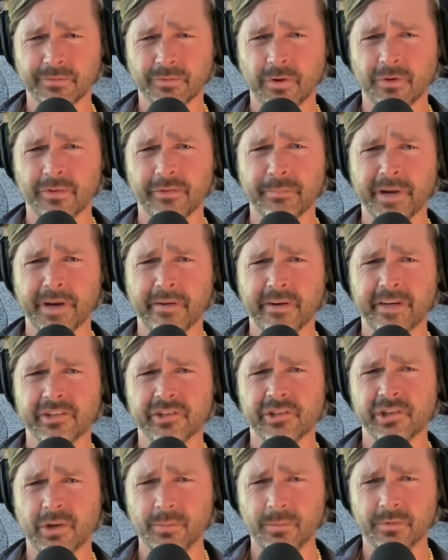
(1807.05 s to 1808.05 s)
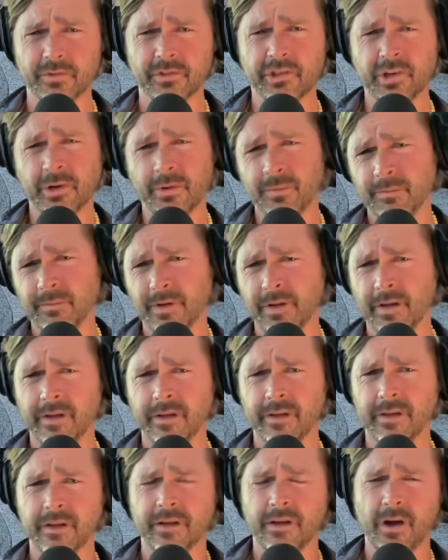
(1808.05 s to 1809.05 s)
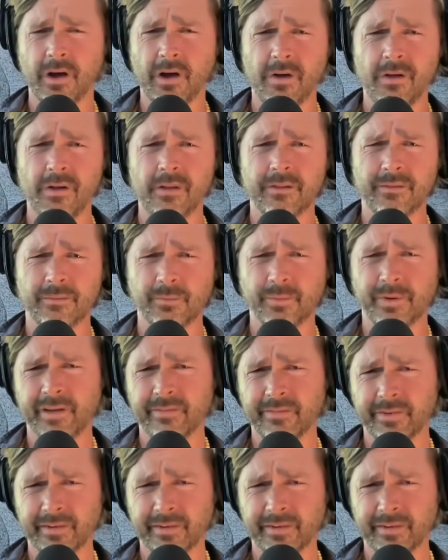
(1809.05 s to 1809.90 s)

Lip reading: Rosemary Choate Hall, whatever.